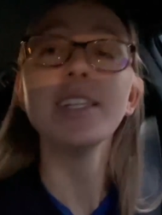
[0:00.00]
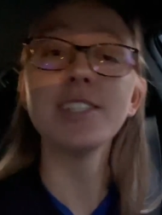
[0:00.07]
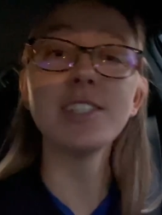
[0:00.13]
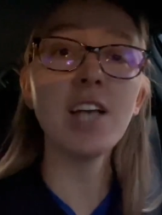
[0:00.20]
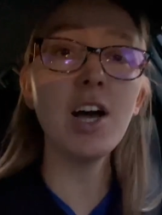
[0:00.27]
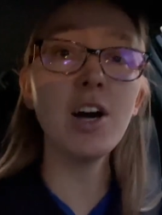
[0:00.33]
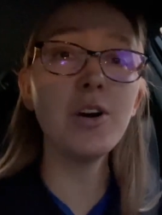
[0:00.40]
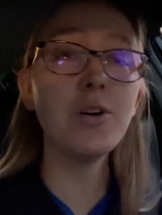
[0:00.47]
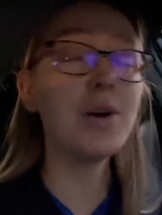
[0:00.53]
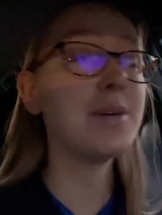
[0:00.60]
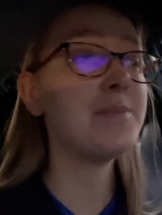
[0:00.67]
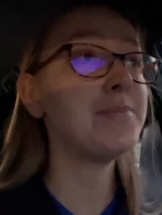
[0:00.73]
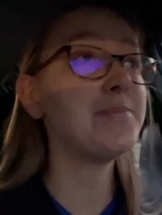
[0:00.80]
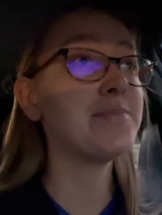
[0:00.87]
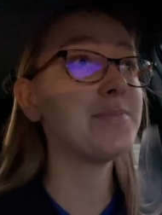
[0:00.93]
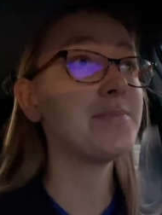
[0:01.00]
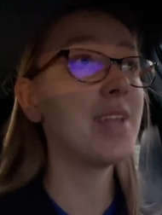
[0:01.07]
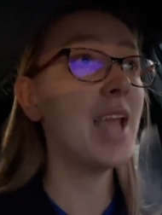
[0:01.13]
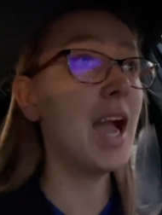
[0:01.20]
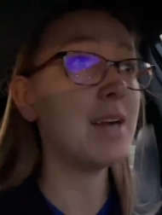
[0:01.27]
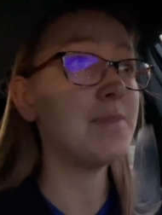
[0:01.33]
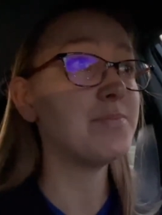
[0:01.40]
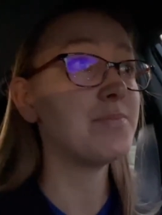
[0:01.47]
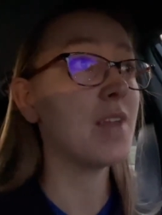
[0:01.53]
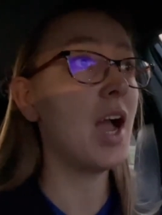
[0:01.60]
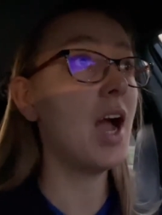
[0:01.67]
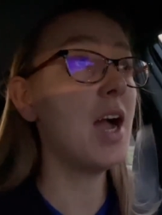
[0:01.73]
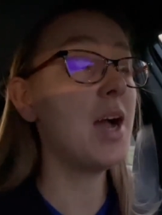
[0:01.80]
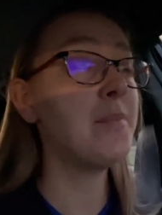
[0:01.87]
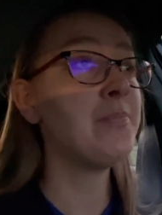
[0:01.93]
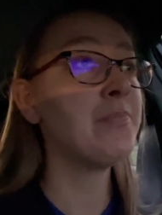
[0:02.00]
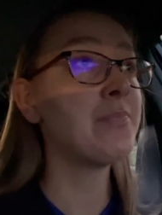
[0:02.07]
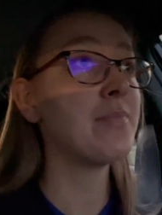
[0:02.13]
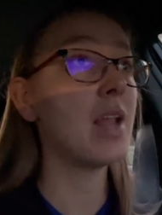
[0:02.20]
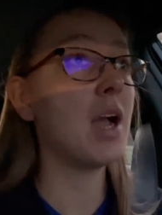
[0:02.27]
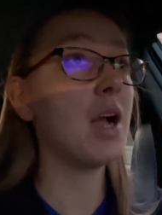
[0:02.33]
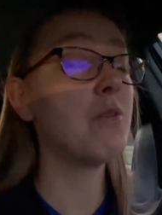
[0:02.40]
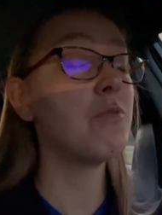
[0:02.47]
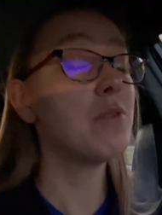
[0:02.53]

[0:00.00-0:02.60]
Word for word: So yeah, um,